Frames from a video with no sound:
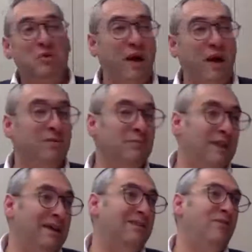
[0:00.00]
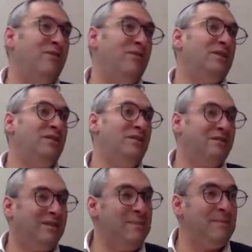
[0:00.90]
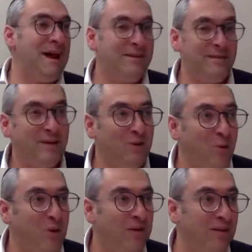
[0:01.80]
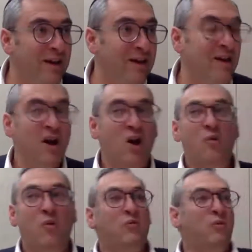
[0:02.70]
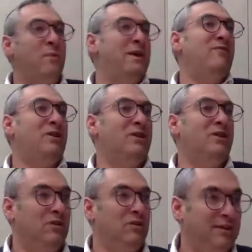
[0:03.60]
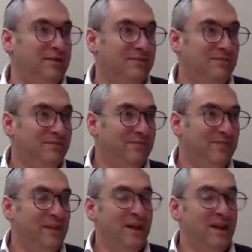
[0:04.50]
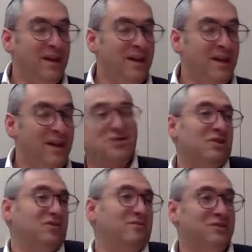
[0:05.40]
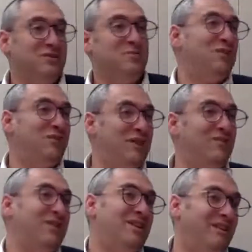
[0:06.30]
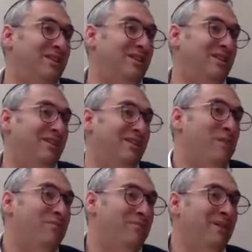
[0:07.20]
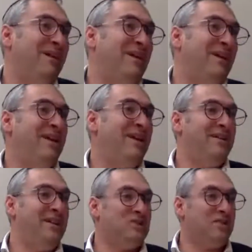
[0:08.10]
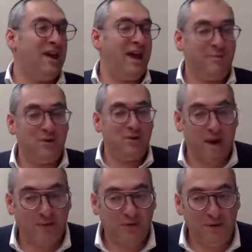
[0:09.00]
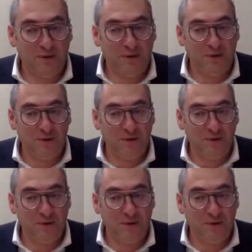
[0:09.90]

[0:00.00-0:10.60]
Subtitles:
no problem, light the vinegar. The same God that makes oil light will make vinegar light. And so she said, sure. So she put the vinegar in and it lit, no problem. And they had a nice, happy Shabbos meal.